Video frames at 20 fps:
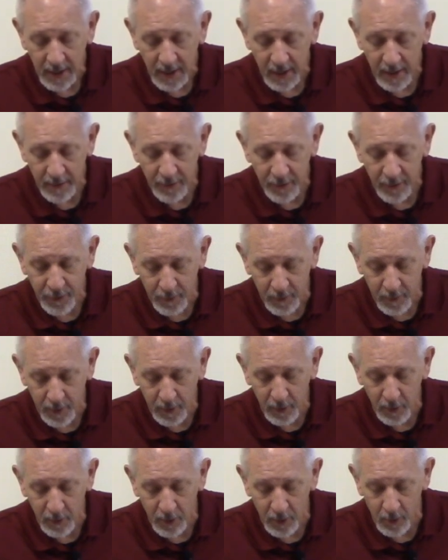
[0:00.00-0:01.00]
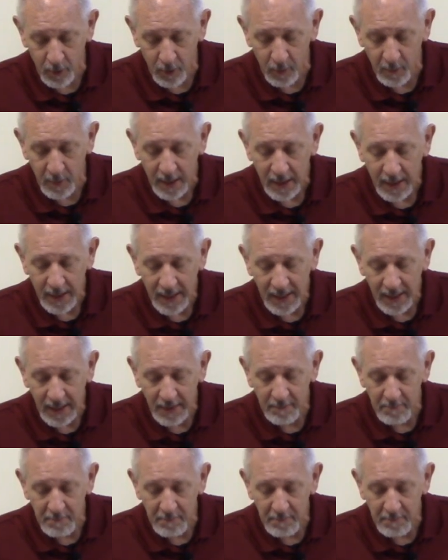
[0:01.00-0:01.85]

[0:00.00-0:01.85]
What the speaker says: and through whom He